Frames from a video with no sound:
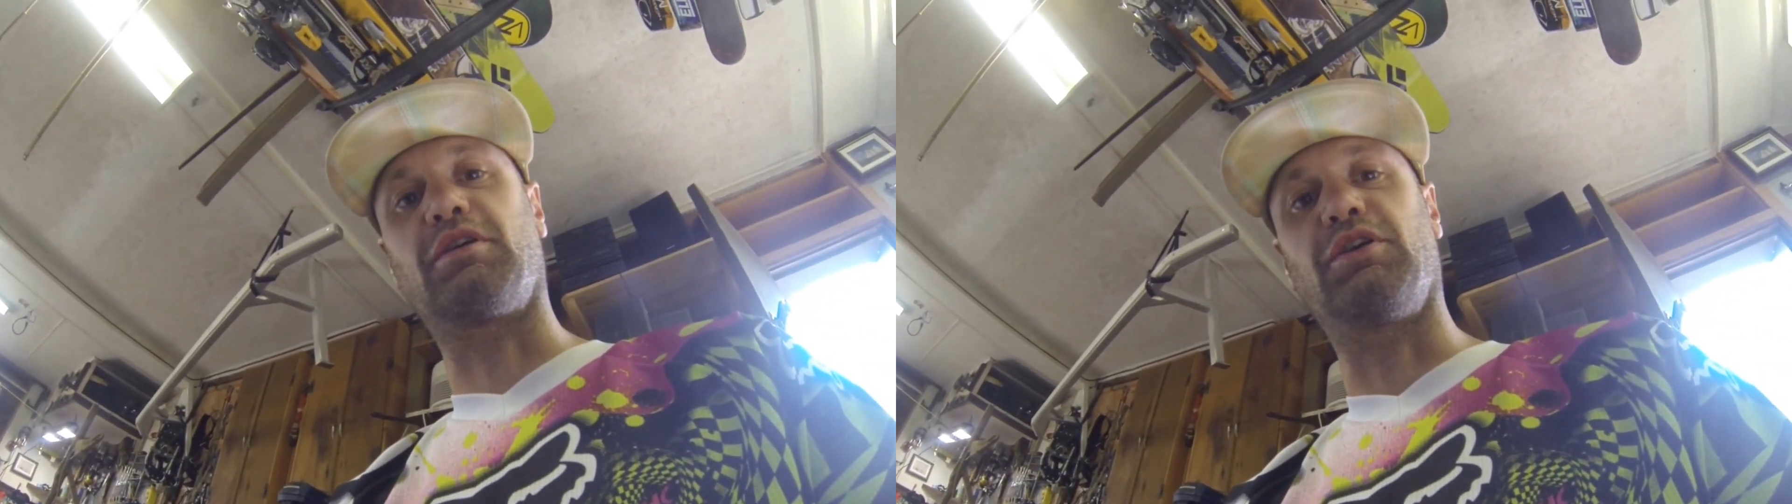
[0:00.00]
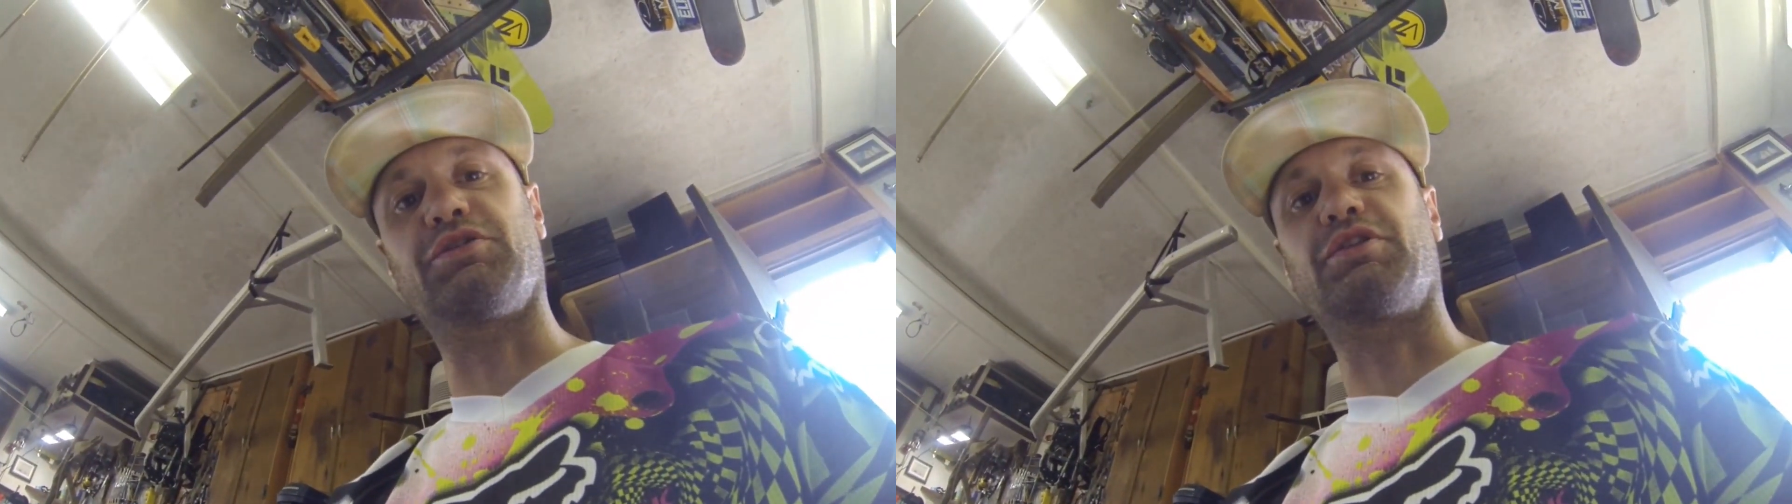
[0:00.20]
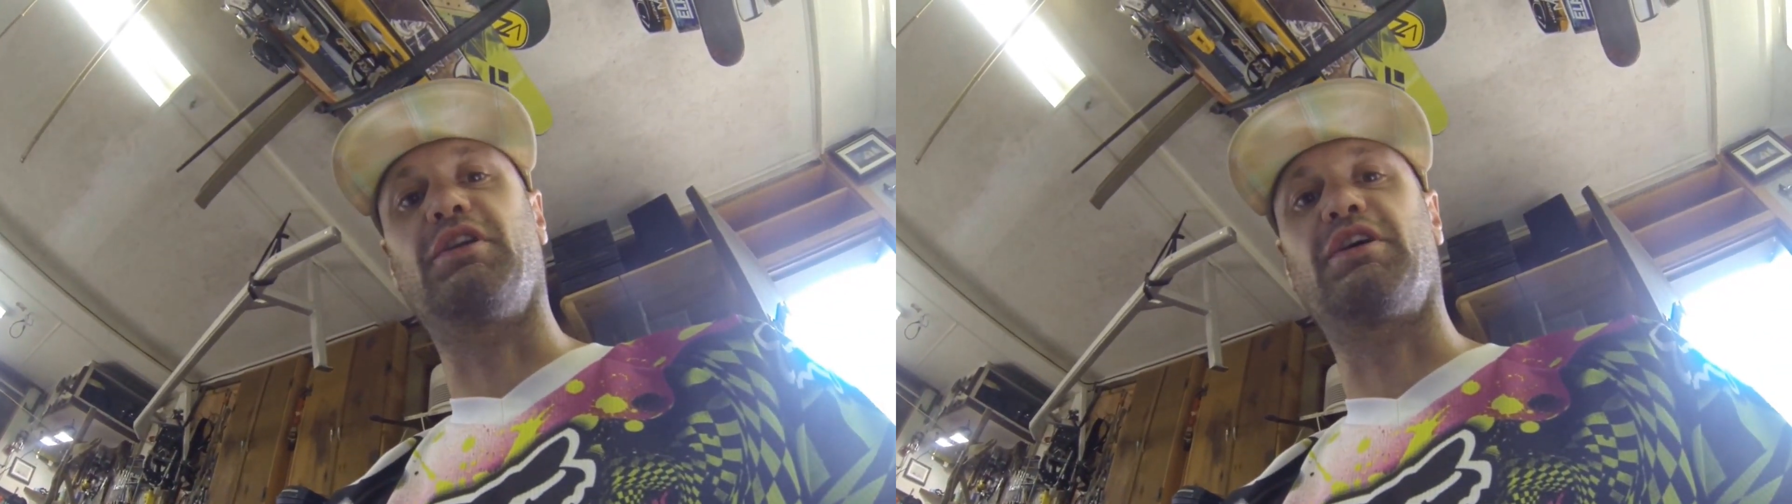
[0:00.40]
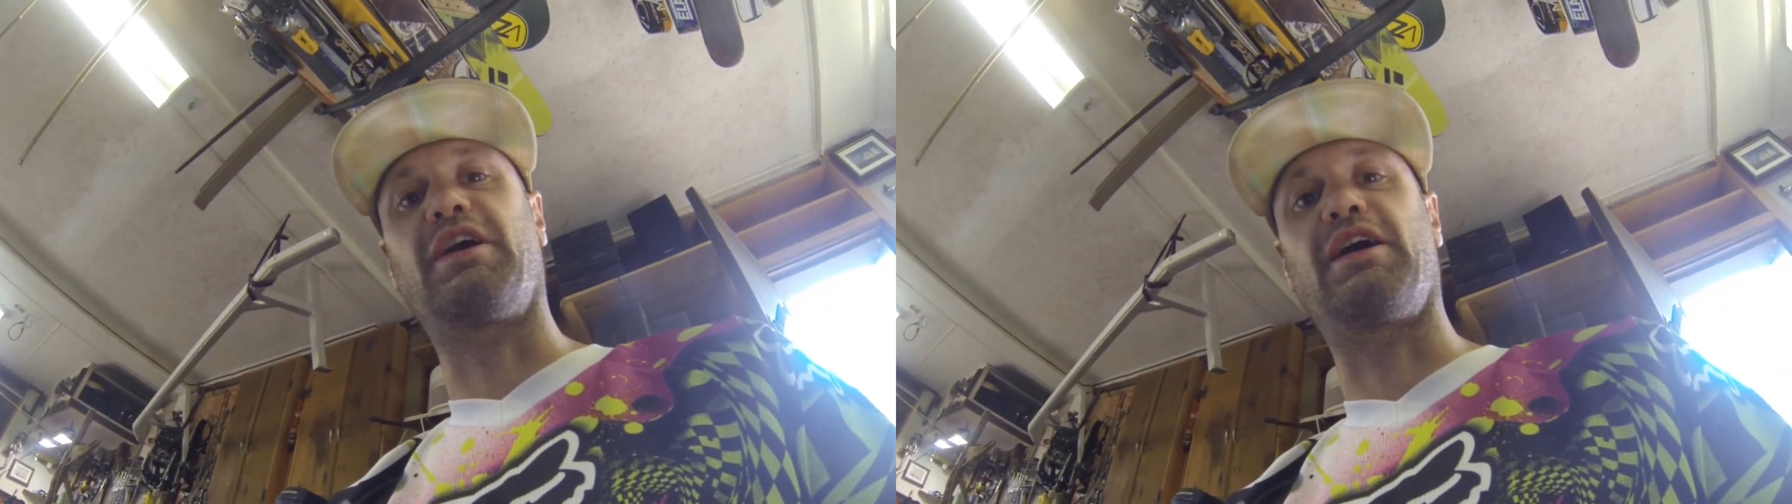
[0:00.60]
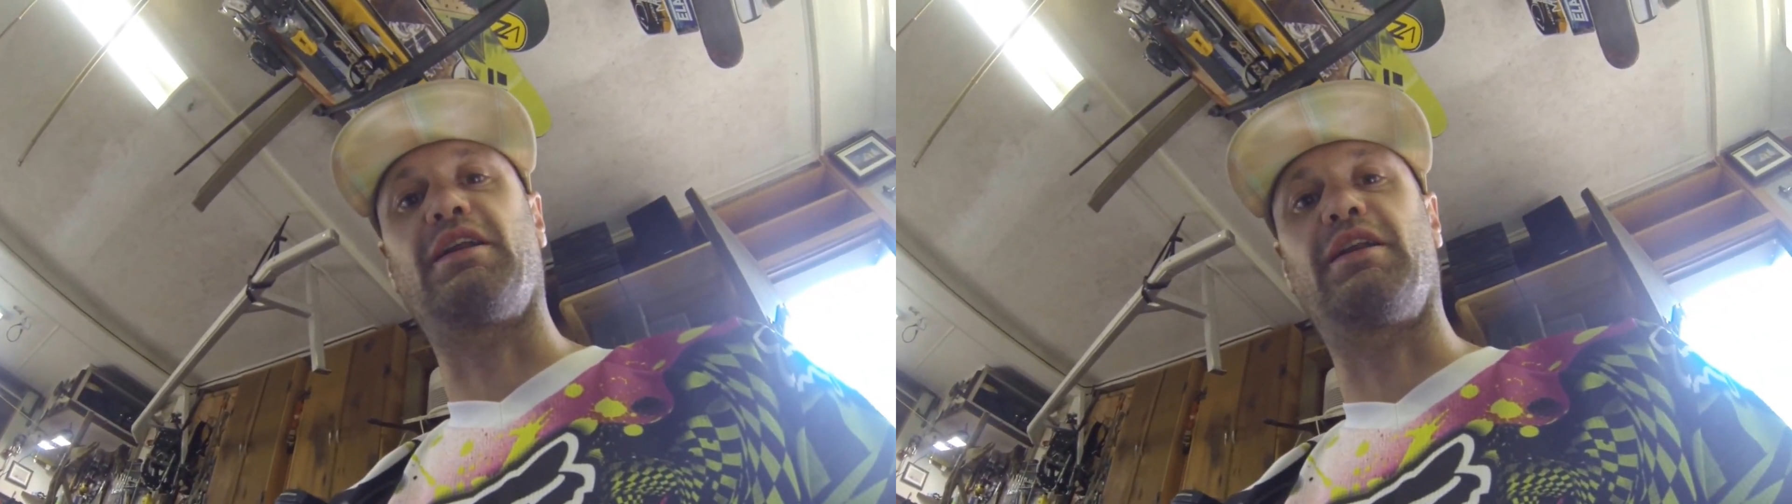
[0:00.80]
closer look
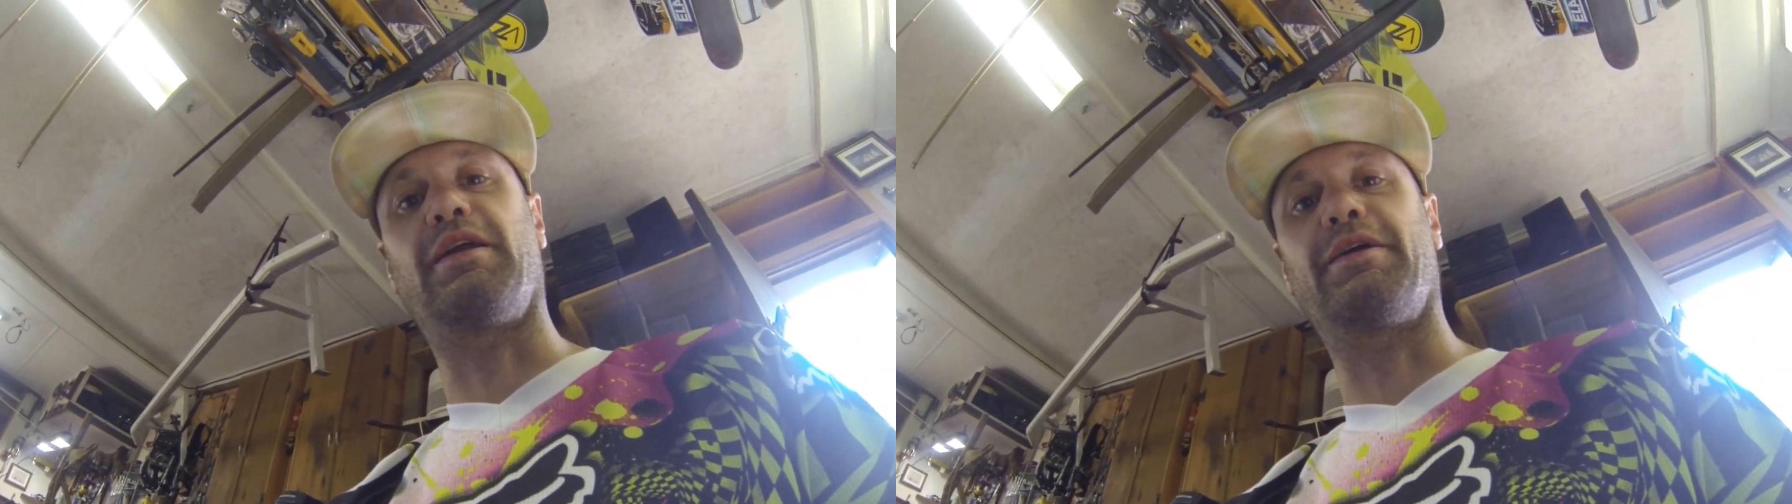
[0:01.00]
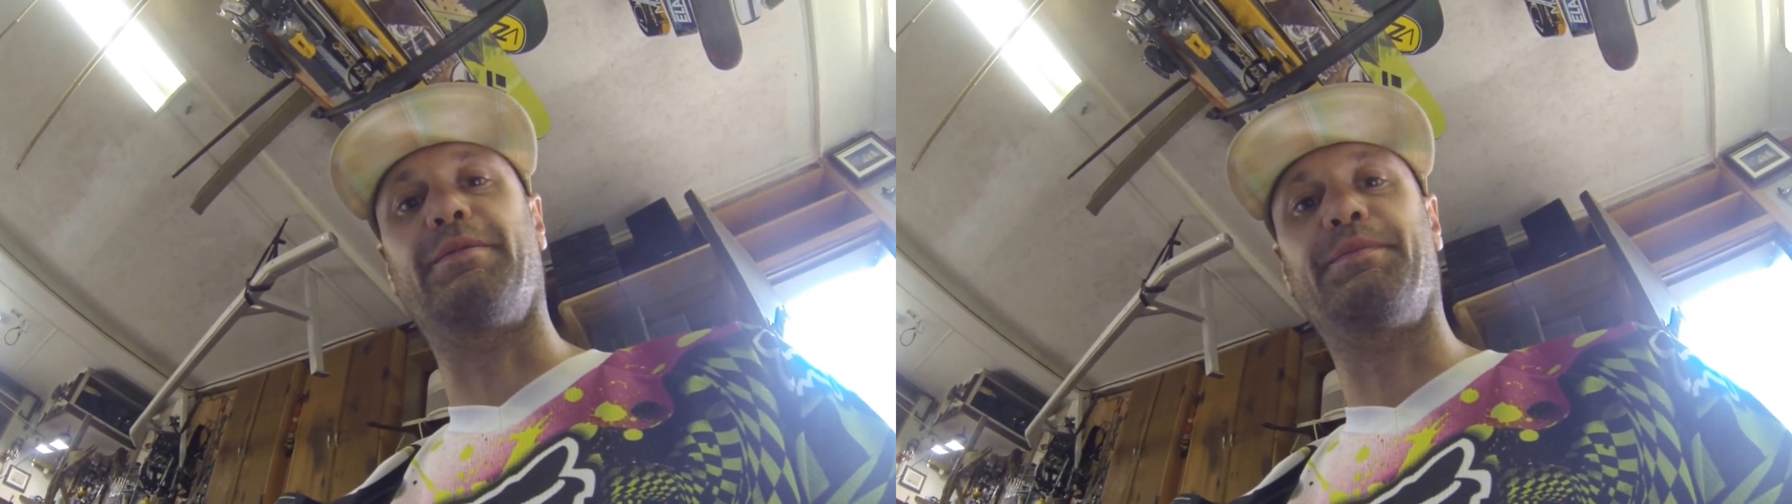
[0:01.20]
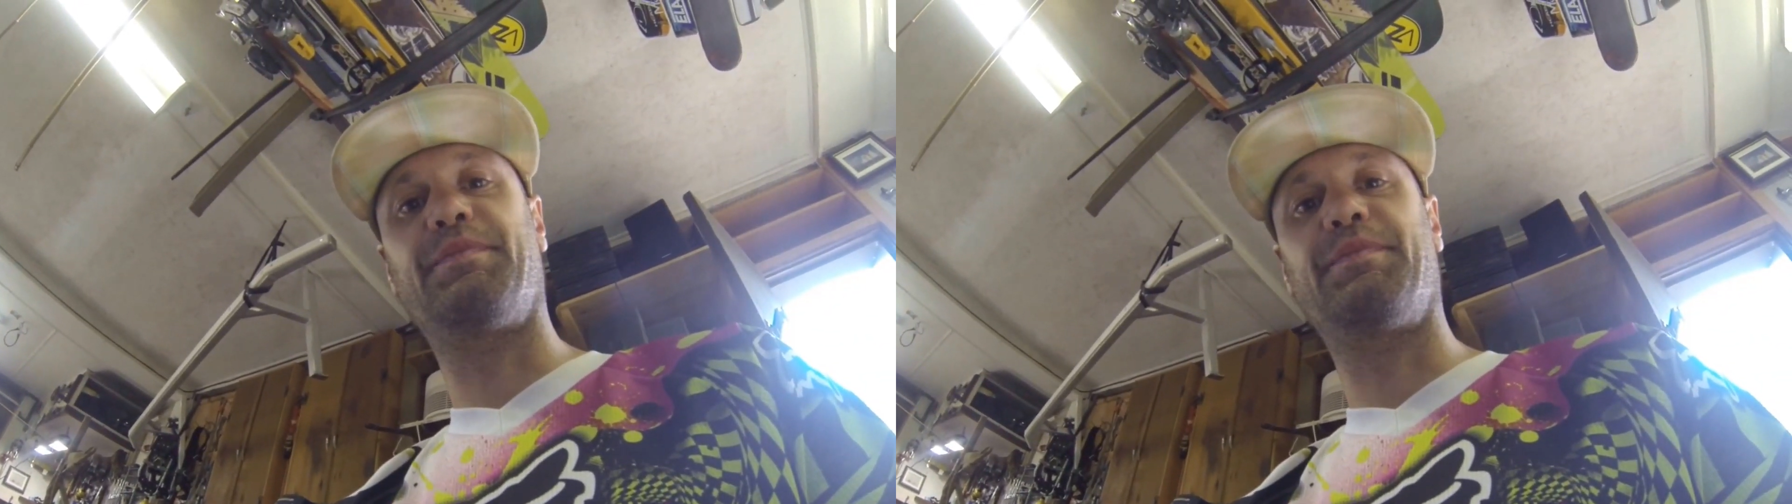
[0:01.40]
at it here.